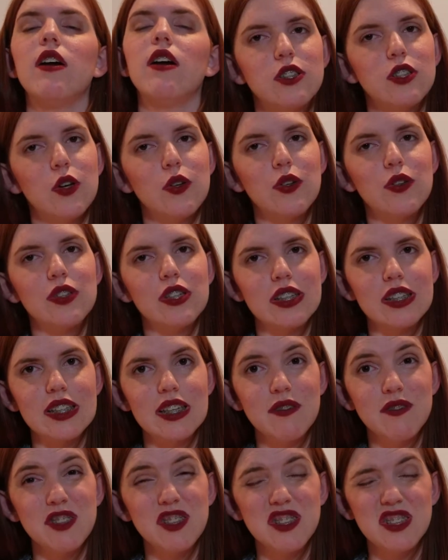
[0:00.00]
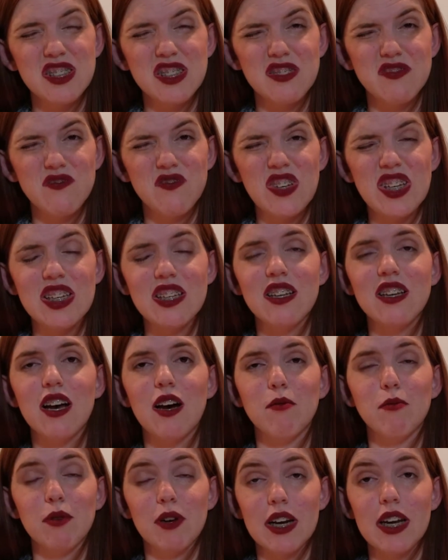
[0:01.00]
so you can give your feet
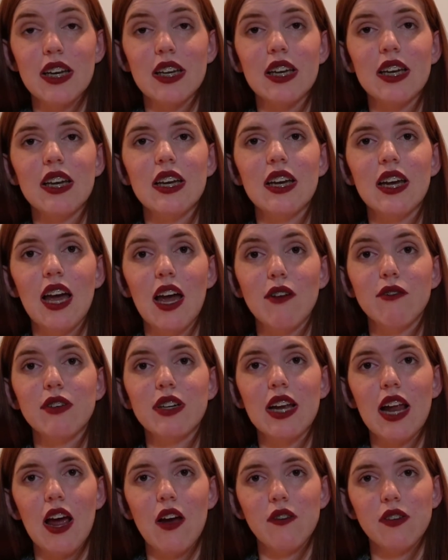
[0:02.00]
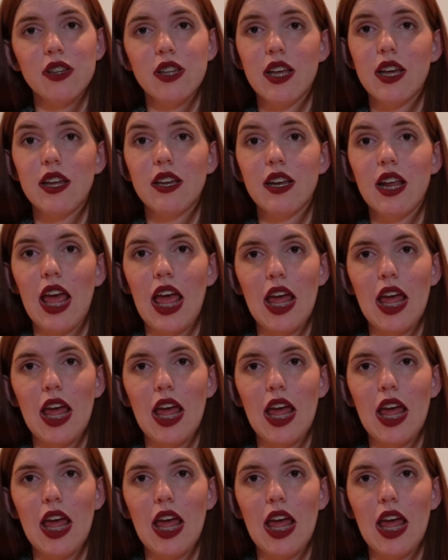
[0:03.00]
a break every now and then,